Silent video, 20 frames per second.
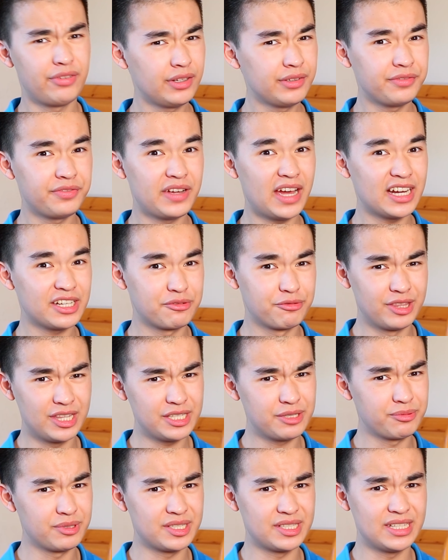Fun fact,
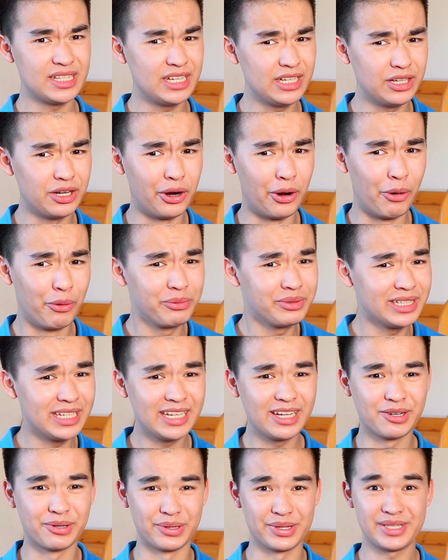this was the only
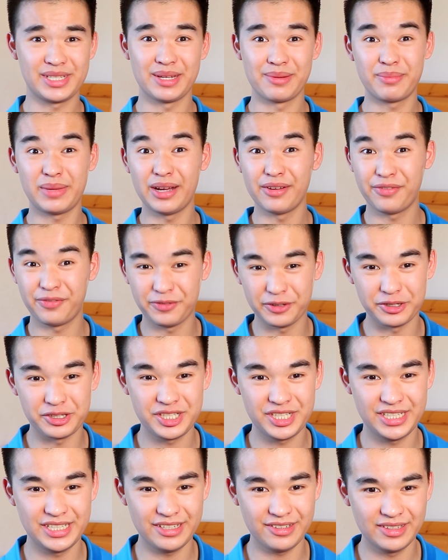course in my
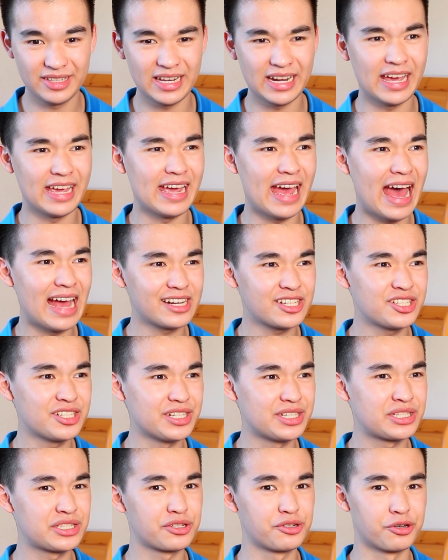first year that I
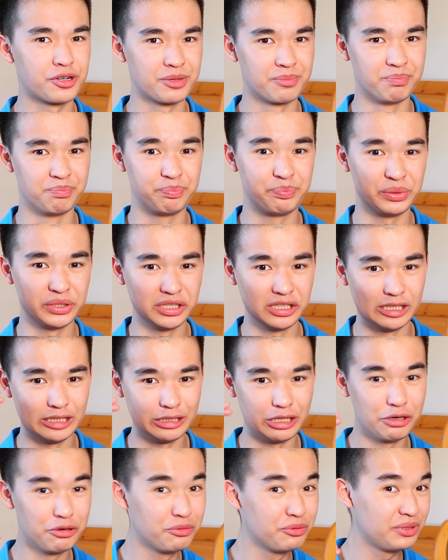actually scored
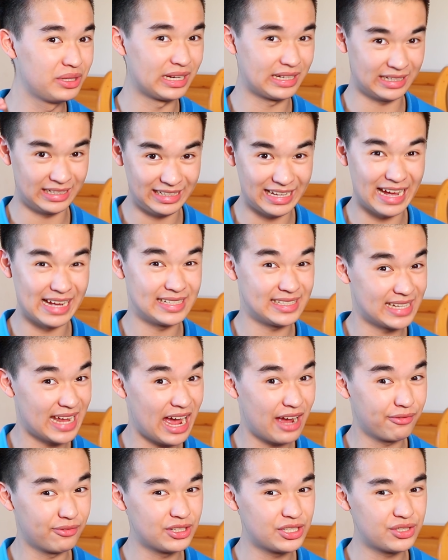below the class
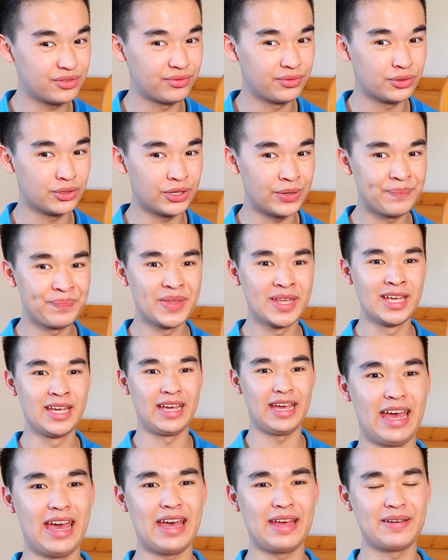average for,
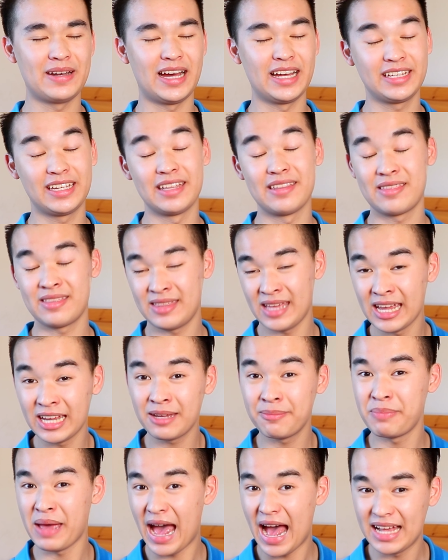and I can
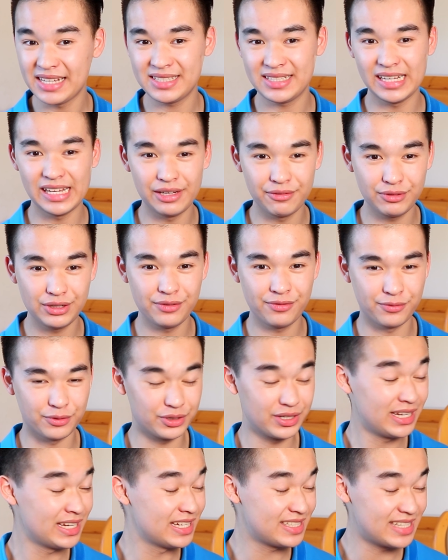thank past Avery
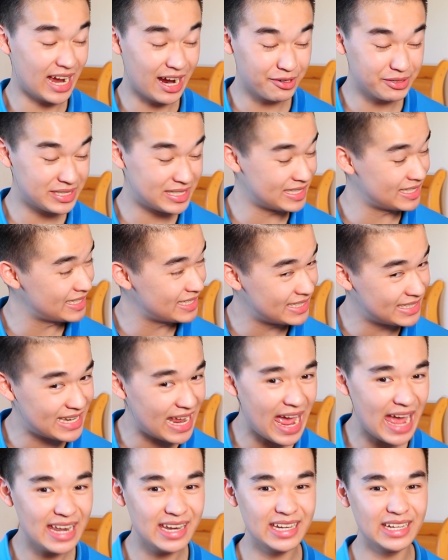for his
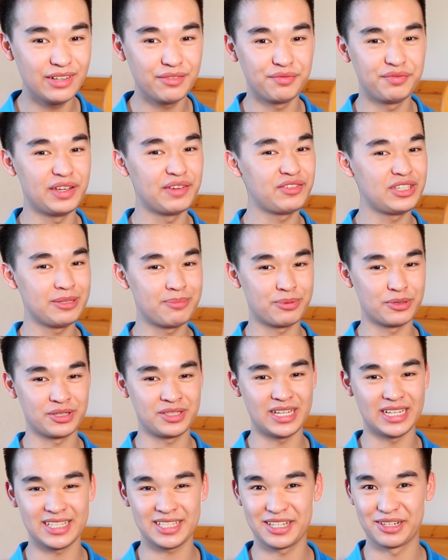outstanding
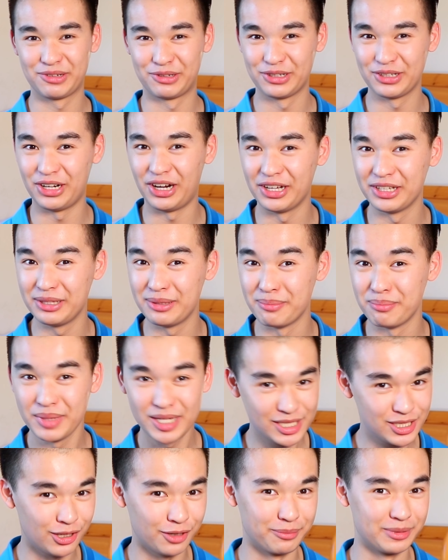50% score on the
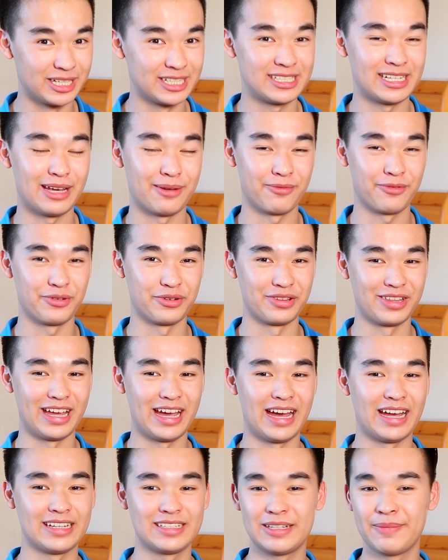midterm exam for
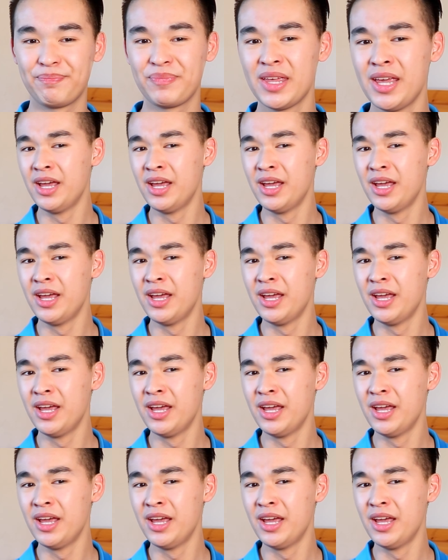that.